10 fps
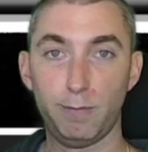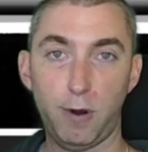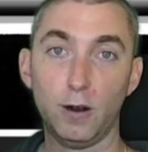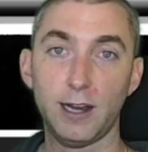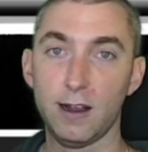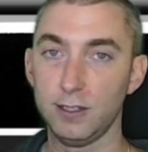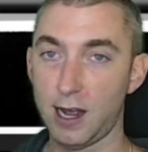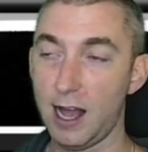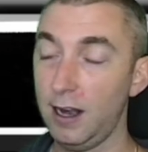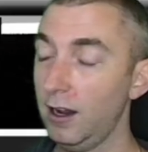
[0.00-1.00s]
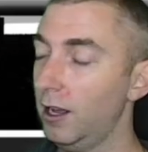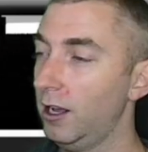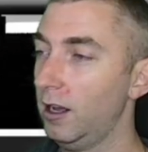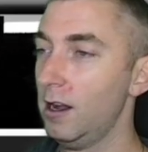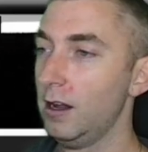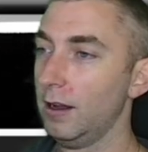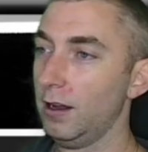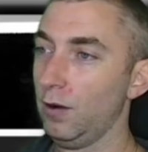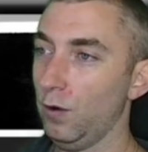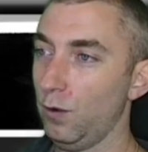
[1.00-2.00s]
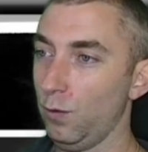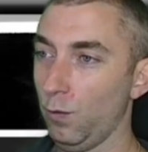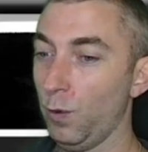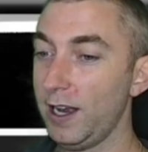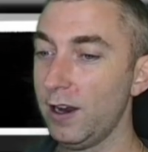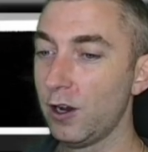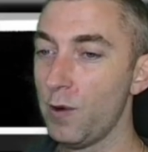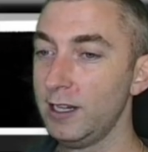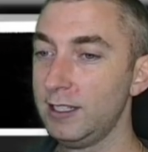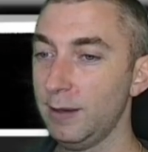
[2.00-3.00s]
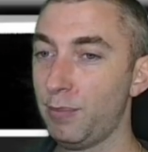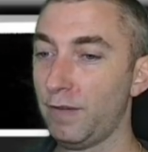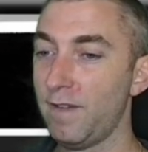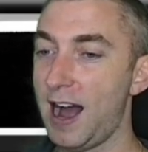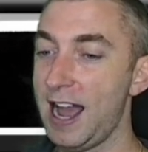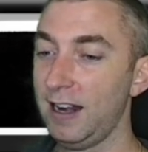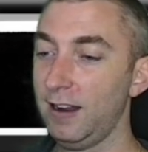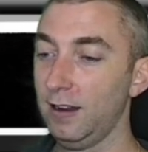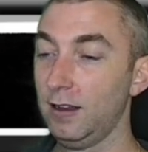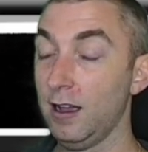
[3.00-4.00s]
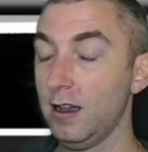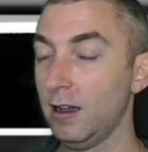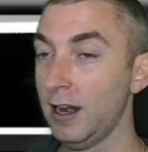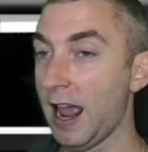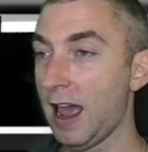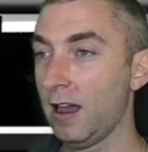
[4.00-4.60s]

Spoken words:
parked outside, we are going to provide an